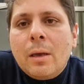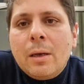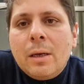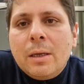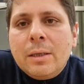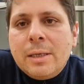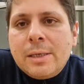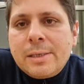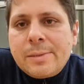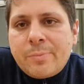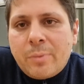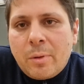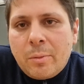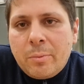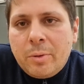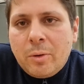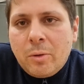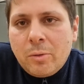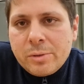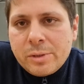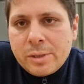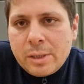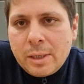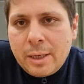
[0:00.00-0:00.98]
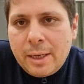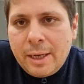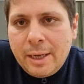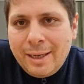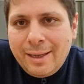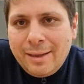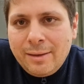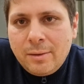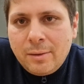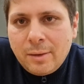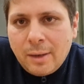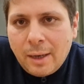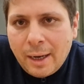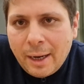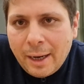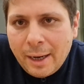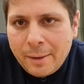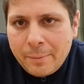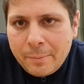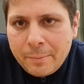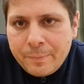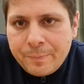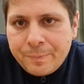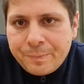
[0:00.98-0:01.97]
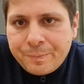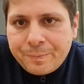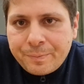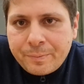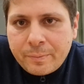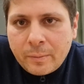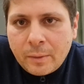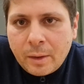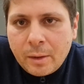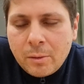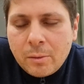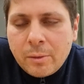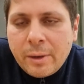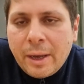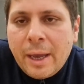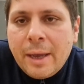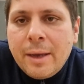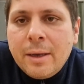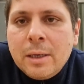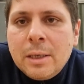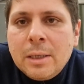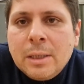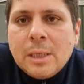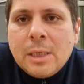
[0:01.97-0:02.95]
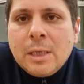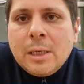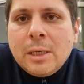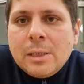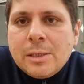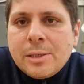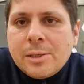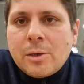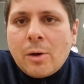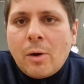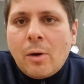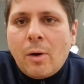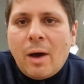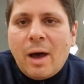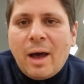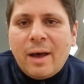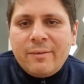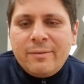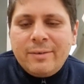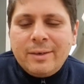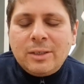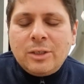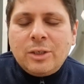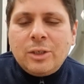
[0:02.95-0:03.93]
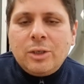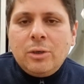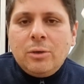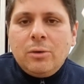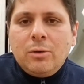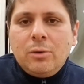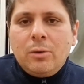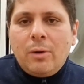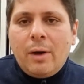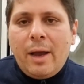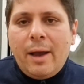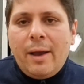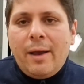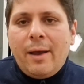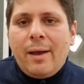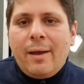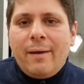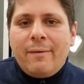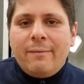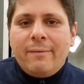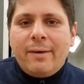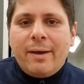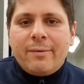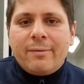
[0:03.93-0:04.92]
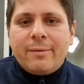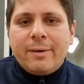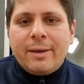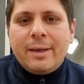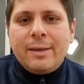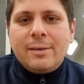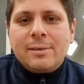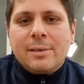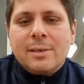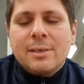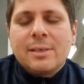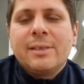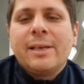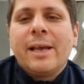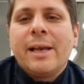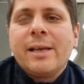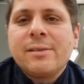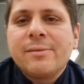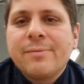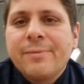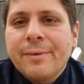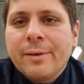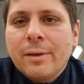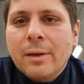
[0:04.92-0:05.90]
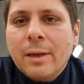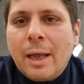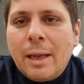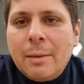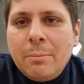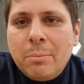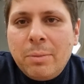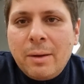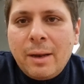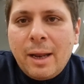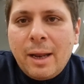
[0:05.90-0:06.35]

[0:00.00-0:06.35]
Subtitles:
this proposal in time. Okay, so I wish you a very successful and